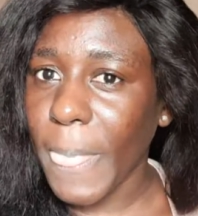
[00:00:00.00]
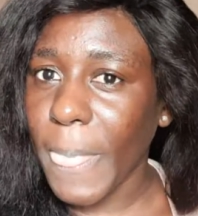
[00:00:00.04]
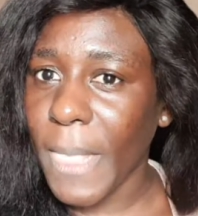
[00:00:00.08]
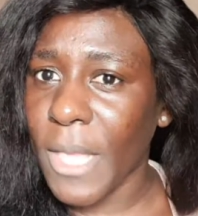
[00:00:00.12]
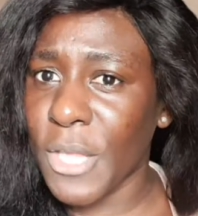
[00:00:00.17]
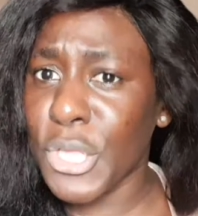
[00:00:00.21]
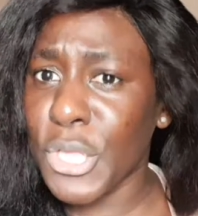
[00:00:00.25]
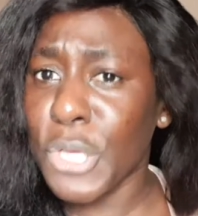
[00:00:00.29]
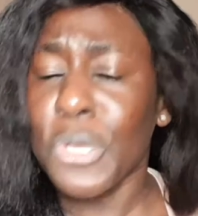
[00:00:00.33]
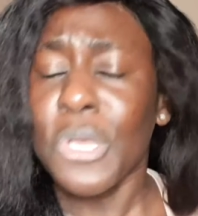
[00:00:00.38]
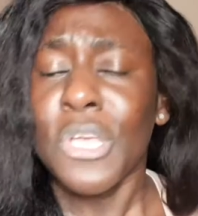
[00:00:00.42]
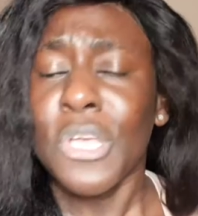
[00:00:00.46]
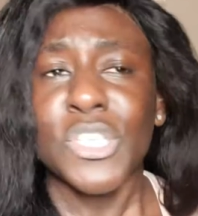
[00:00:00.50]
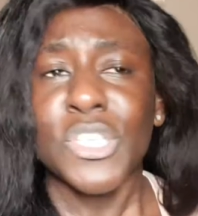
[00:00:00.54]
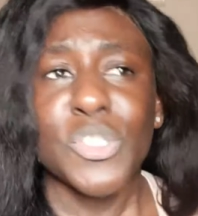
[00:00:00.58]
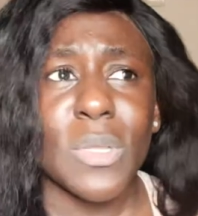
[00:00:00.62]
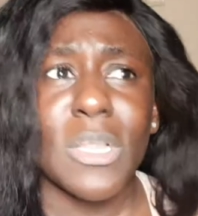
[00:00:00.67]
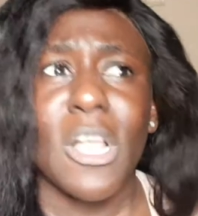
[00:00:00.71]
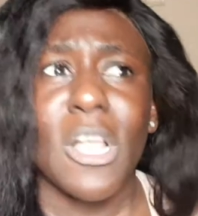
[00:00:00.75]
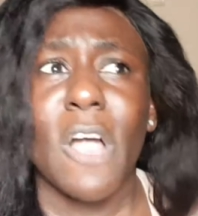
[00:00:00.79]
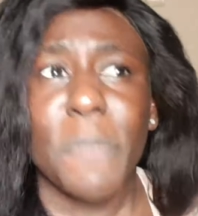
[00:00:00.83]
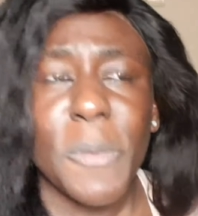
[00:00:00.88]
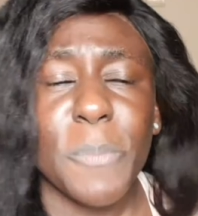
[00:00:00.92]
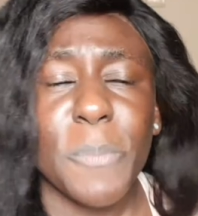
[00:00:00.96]
You know, so a
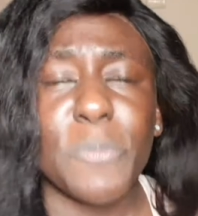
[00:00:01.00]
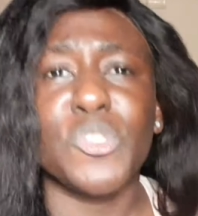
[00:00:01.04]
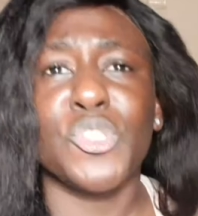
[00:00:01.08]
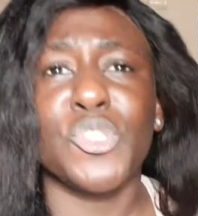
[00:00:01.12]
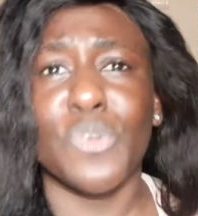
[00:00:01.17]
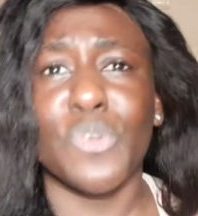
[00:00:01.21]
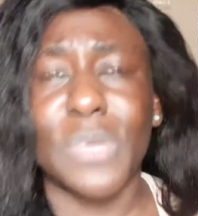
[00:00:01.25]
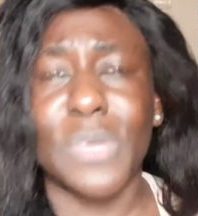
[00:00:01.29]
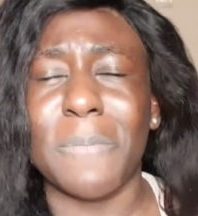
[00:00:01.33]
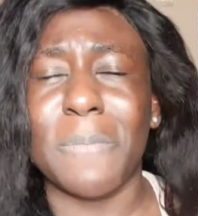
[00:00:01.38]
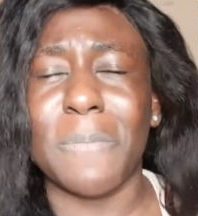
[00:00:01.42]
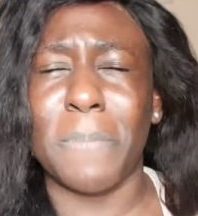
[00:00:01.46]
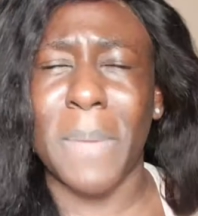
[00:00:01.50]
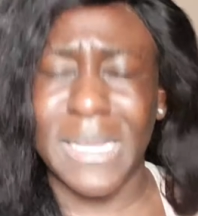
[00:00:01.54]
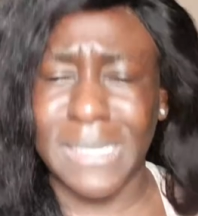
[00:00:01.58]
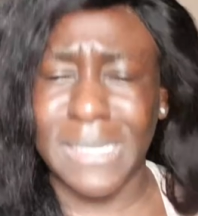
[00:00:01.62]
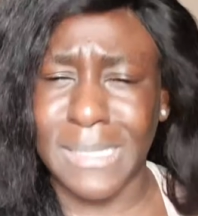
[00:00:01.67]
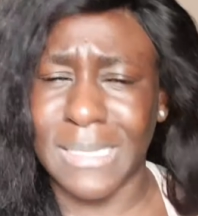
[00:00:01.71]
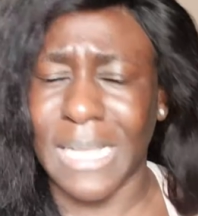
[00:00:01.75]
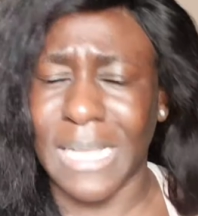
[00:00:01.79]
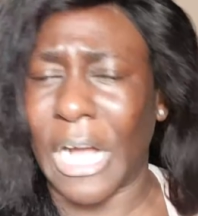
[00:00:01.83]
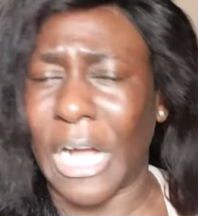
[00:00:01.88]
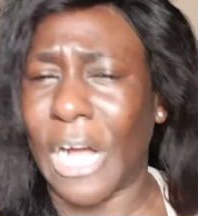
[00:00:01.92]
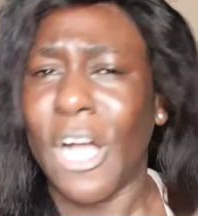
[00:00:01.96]
lot of people took it
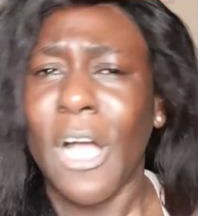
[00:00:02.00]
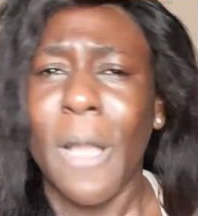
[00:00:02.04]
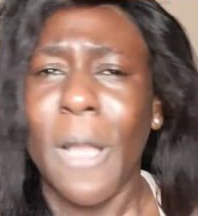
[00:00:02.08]
personal.